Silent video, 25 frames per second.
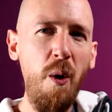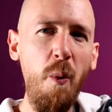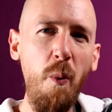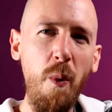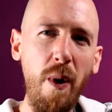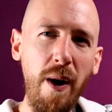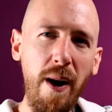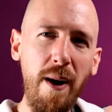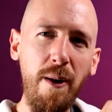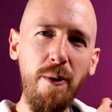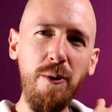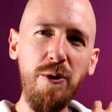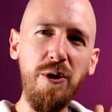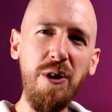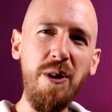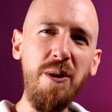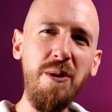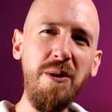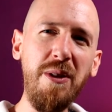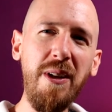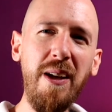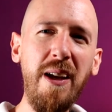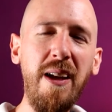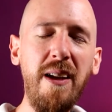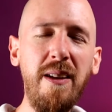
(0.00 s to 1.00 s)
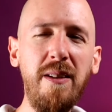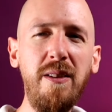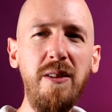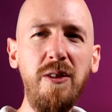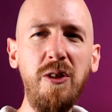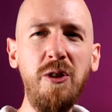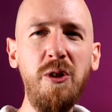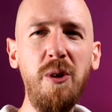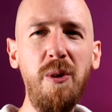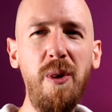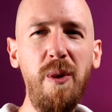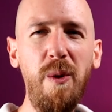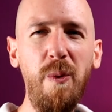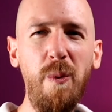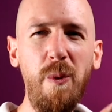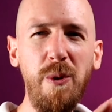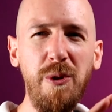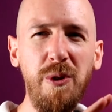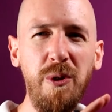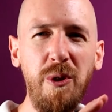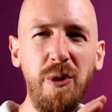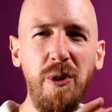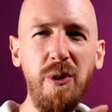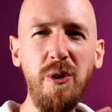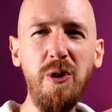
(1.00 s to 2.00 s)
when I was using it, so that it
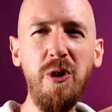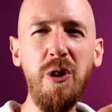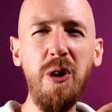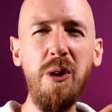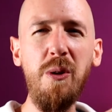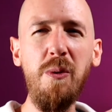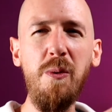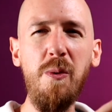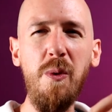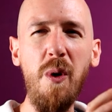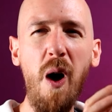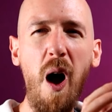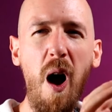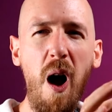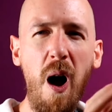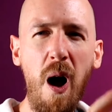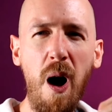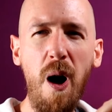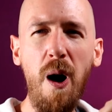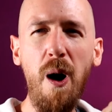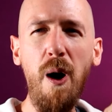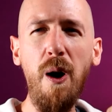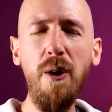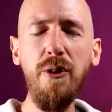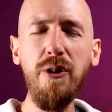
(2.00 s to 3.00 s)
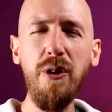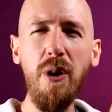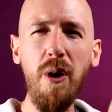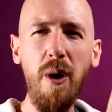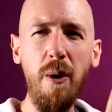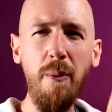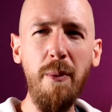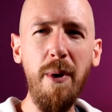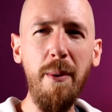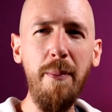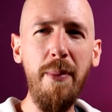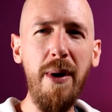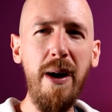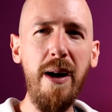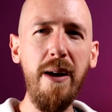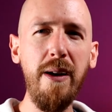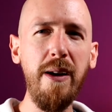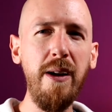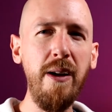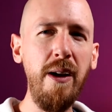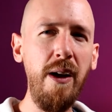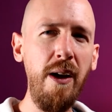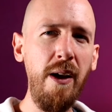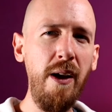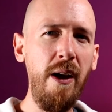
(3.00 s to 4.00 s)
wasn't too hard on my
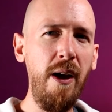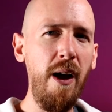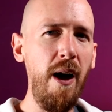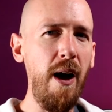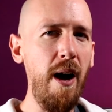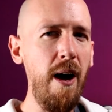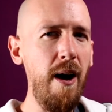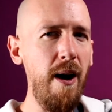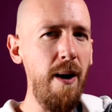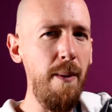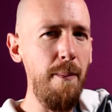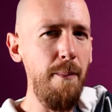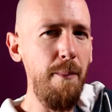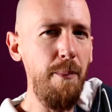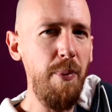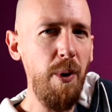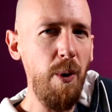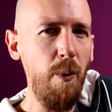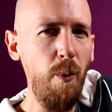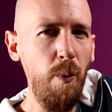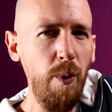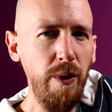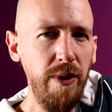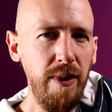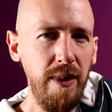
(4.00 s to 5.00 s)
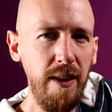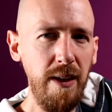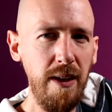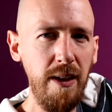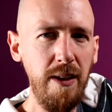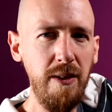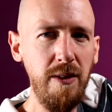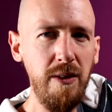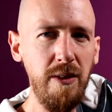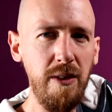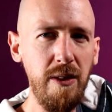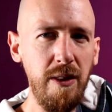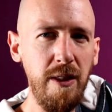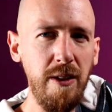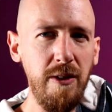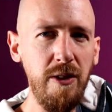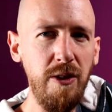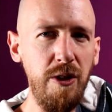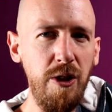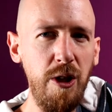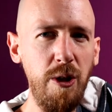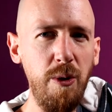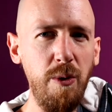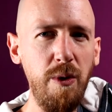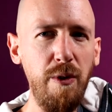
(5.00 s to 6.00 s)
back. But with this
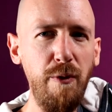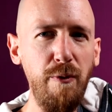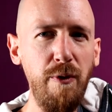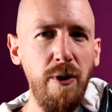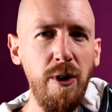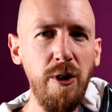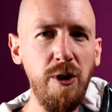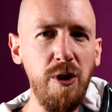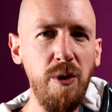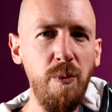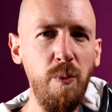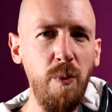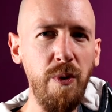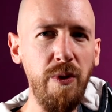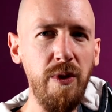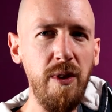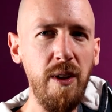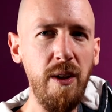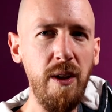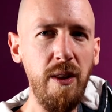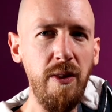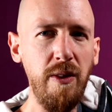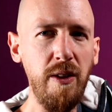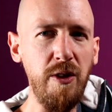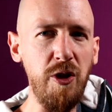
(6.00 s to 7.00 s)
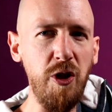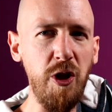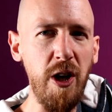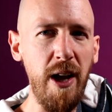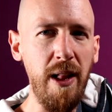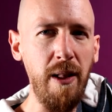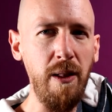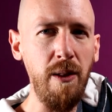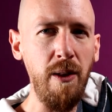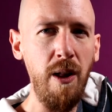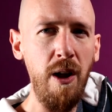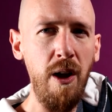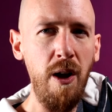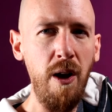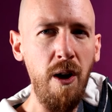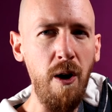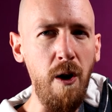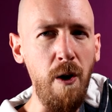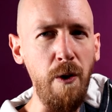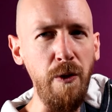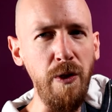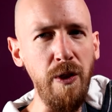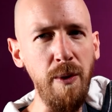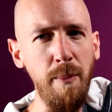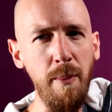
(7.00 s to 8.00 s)
newer version with the gel
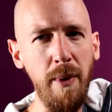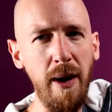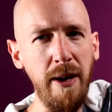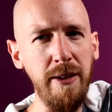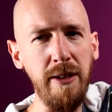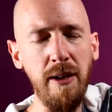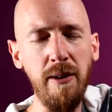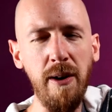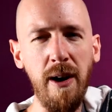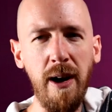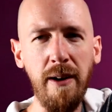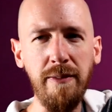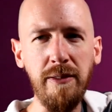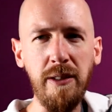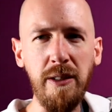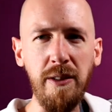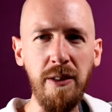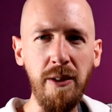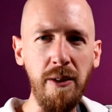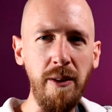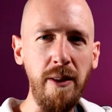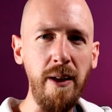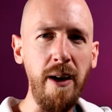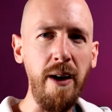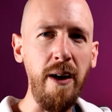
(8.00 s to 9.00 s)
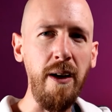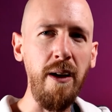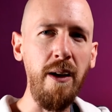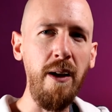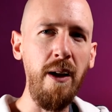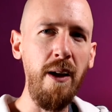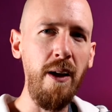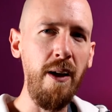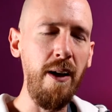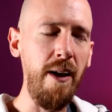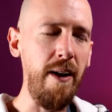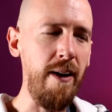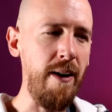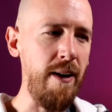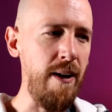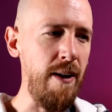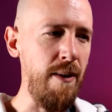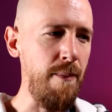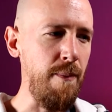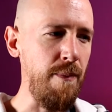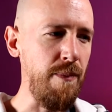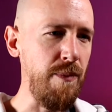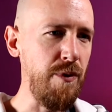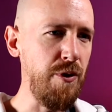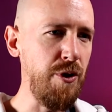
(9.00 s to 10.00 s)
on them, I don't have to do that.
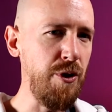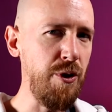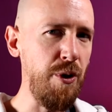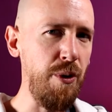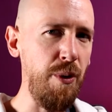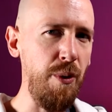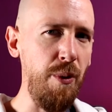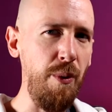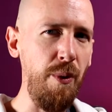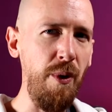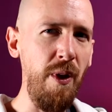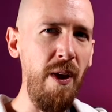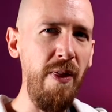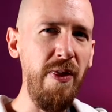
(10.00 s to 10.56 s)
So